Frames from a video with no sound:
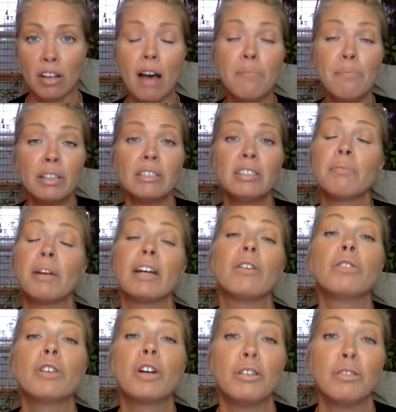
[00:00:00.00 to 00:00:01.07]
I'm building my own
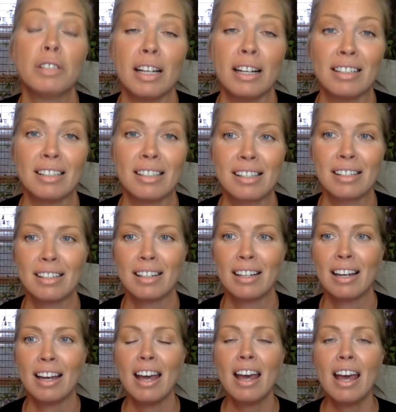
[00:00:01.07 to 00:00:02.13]
coattails.
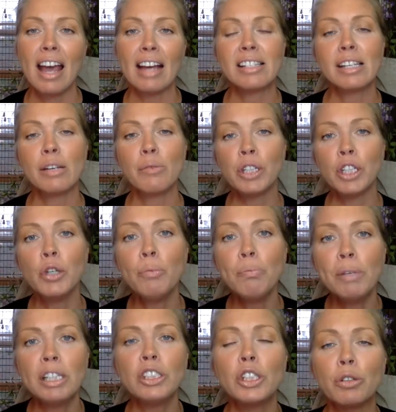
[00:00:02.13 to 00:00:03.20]
And see, when you
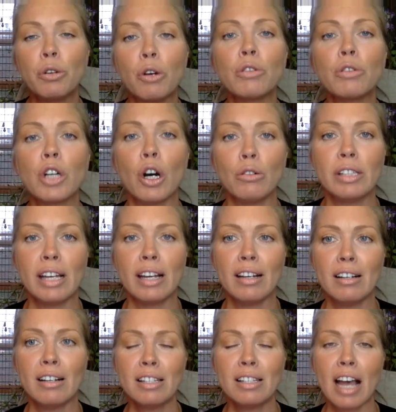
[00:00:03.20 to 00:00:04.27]
build your own
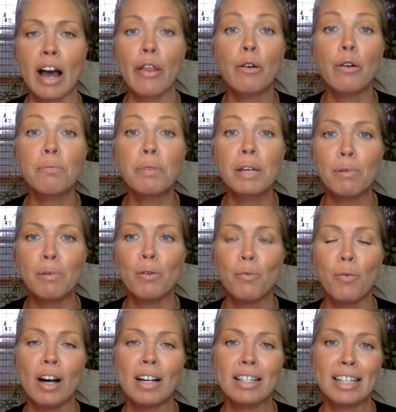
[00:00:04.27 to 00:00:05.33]
coattails, other people
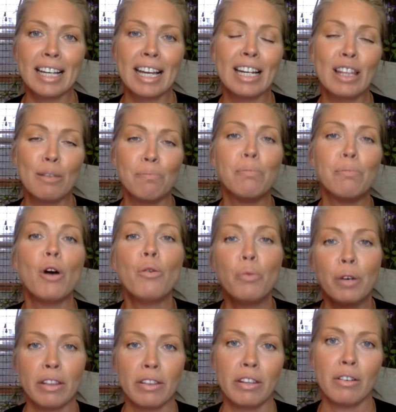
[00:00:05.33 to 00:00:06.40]
want to get in the boat
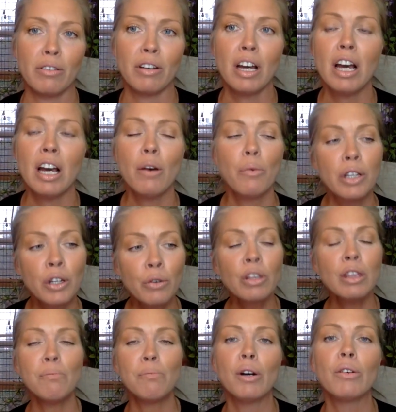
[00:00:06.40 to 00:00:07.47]
with you. When you're in
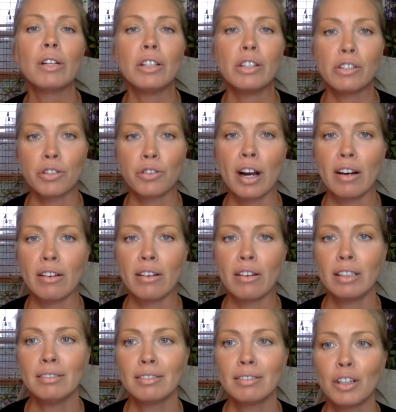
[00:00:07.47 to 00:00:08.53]
the boat and you're
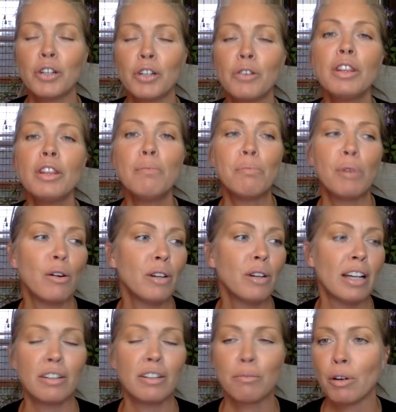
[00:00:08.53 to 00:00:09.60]
drowning, or you're in the boat
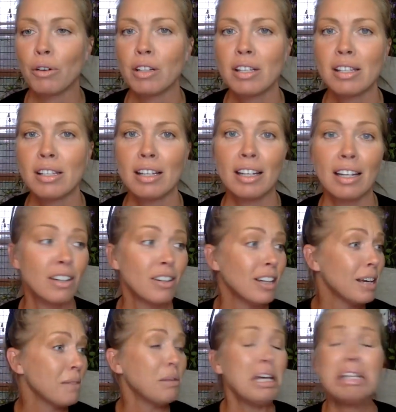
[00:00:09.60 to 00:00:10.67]
and your boat is sinking, and you're
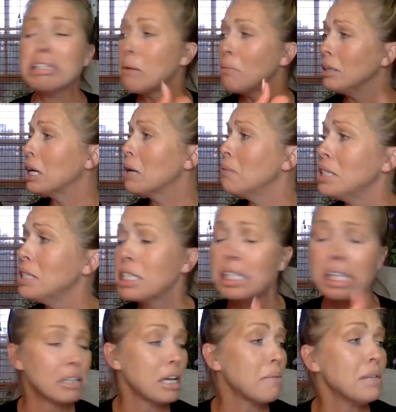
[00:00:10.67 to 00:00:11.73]
like, please, someone come
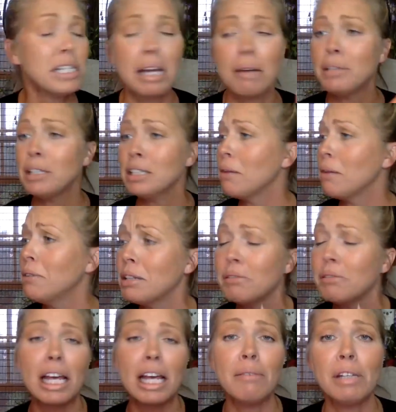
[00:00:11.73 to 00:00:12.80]
and someone
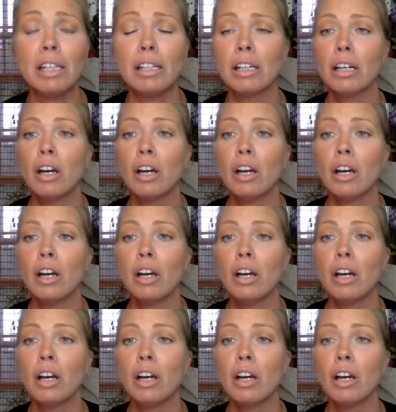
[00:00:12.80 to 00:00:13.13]
save me.